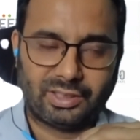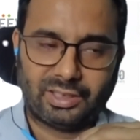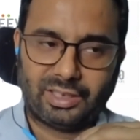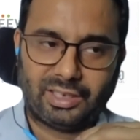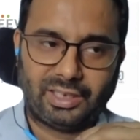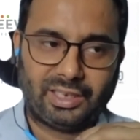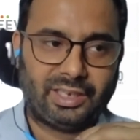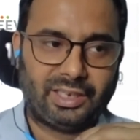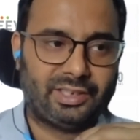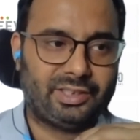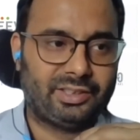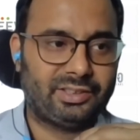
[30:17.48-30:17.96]

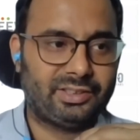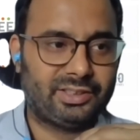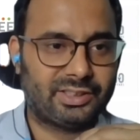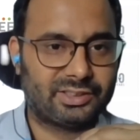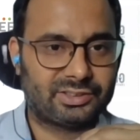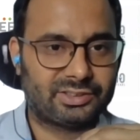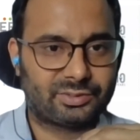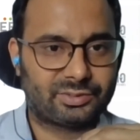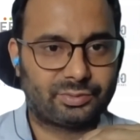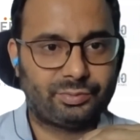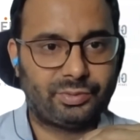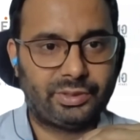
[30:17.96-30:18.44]
And
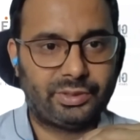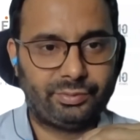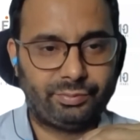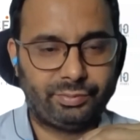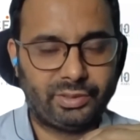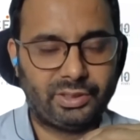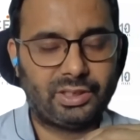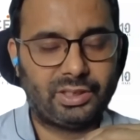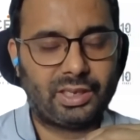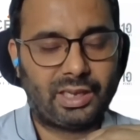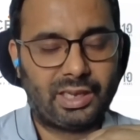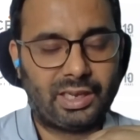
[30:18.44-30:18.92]
yes,
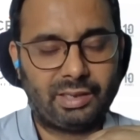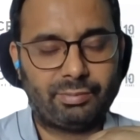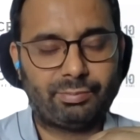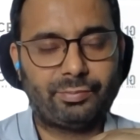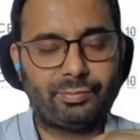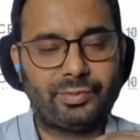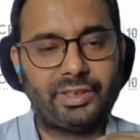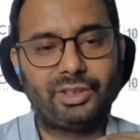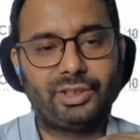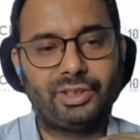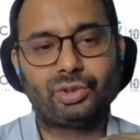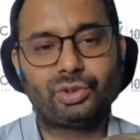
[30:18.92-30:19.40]
I am
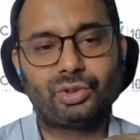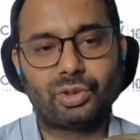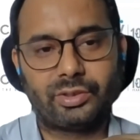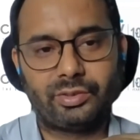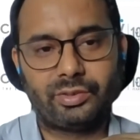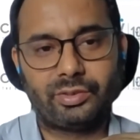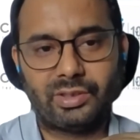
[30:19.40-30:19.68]
very sure